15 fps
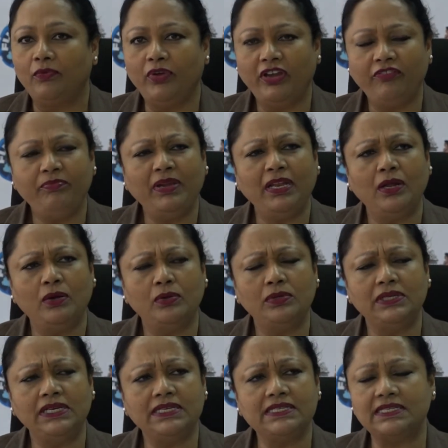We have been
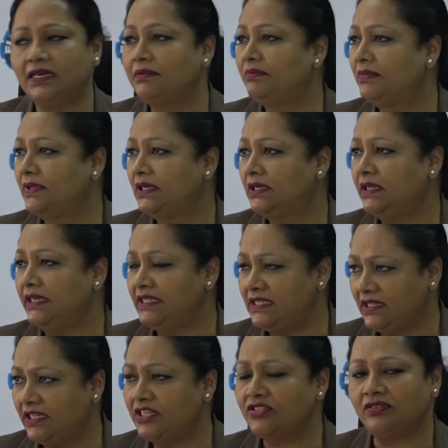holding some
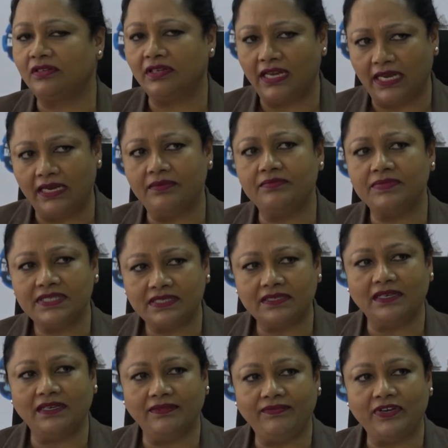international
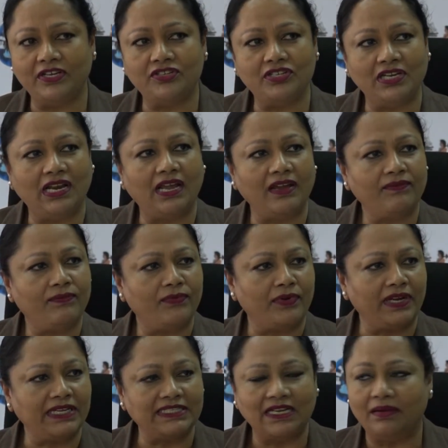games in Fiji, like
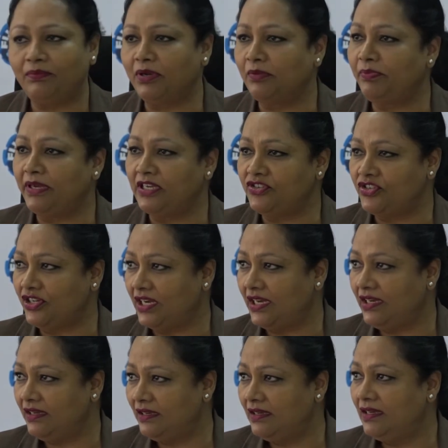for example
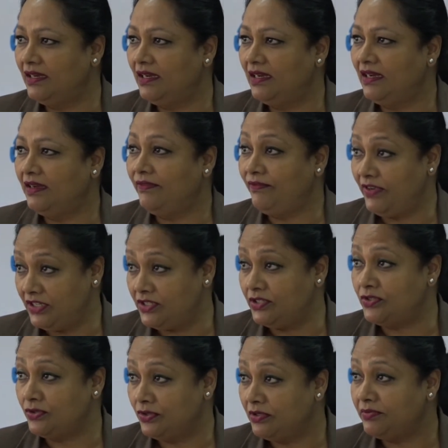PGA,
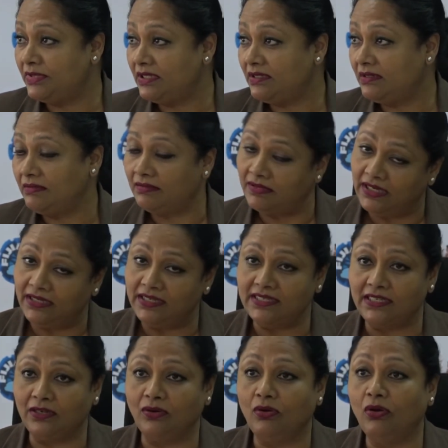Fiji tournament that
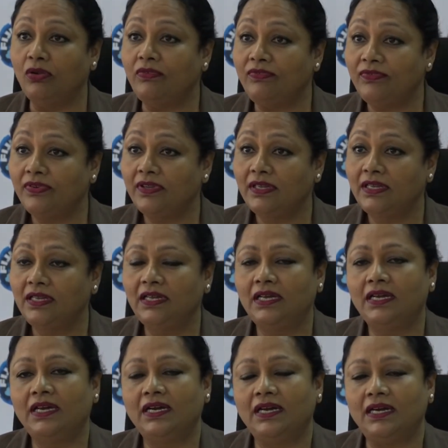is in golf,
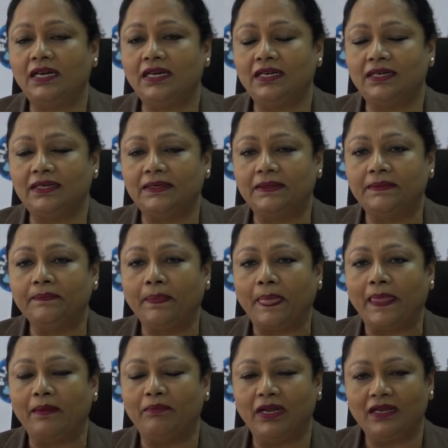but
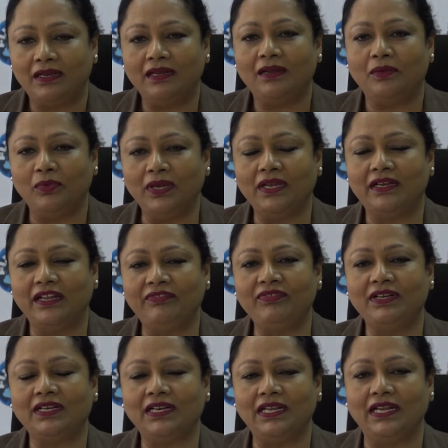we are
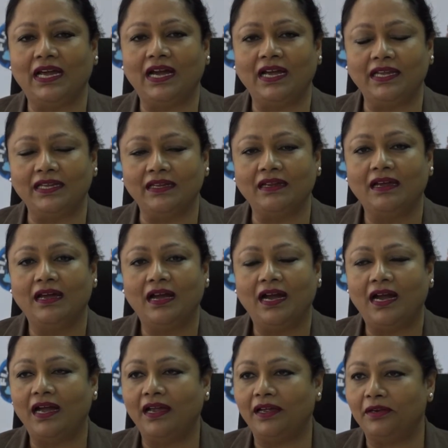definitely eyeing
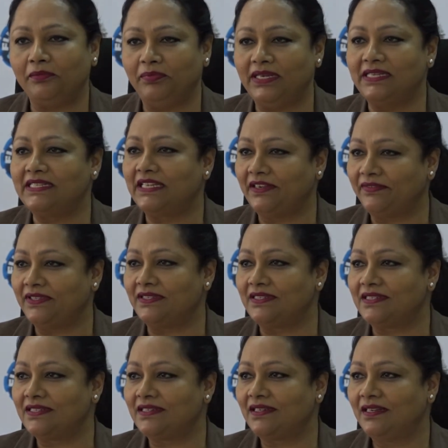IRB
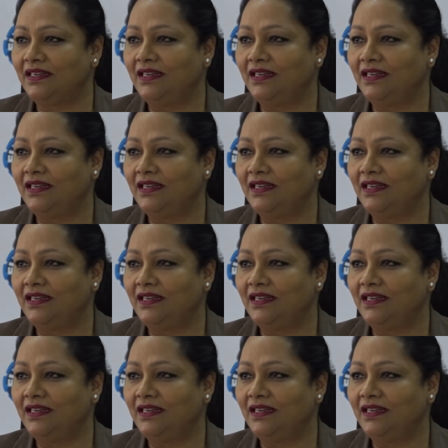Sevens.